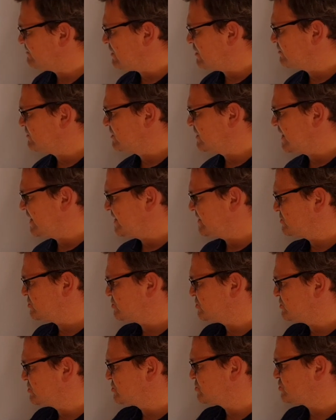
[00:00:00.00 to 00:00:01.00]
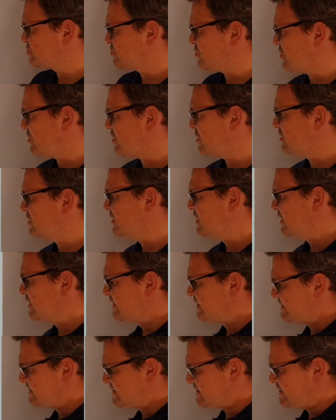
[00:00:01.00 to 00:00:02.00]
formulations or
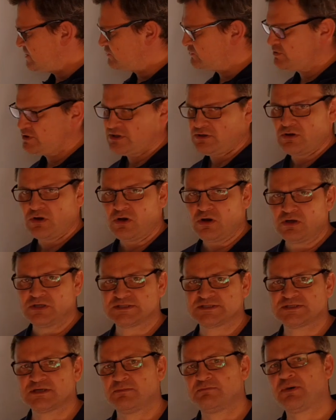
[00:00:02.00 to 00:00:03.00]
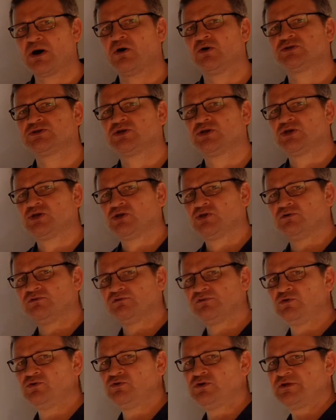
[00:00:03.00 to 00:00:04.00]
theory laws about
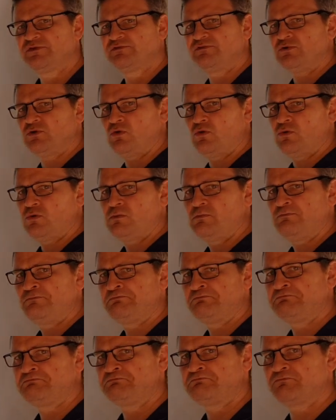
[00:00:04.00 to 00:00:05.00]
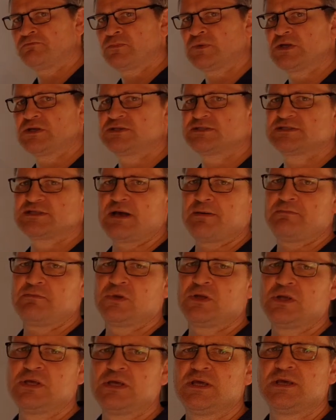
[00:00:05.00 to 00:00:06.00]
fluid flow. Some
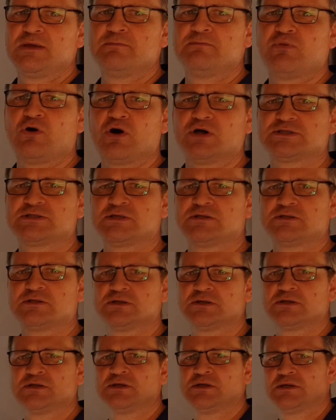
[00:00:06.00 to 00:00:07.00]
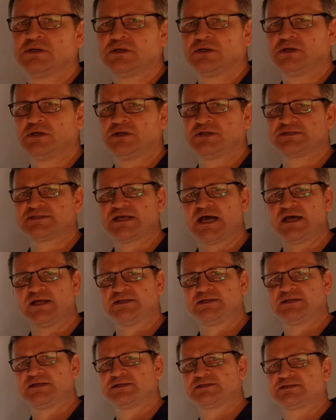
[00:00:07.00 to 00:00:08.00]
important
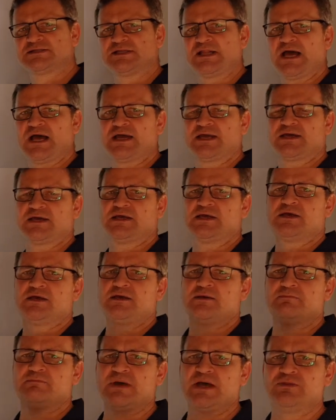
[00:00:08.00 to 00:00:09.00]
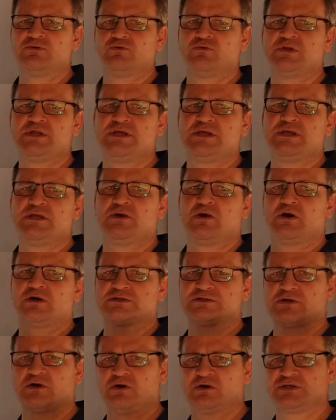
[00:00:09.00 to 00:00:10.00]
scientists like Bernoulli or
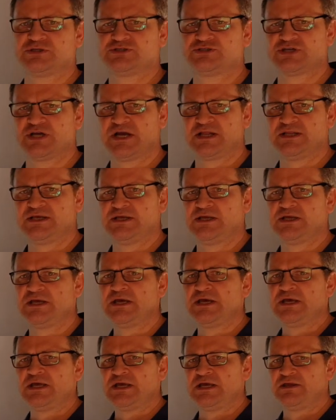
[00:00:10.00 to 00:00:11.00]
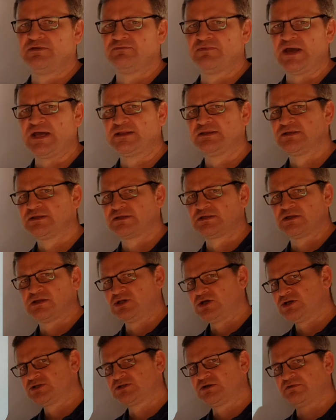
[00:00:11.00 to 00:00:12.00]
Torricelli invented a
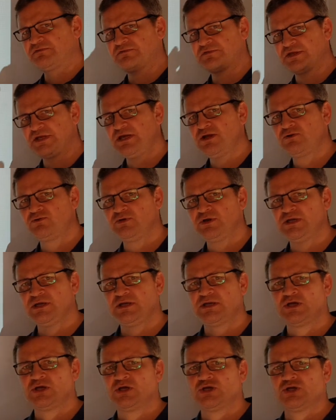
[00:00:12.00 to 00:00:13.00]
lot of theory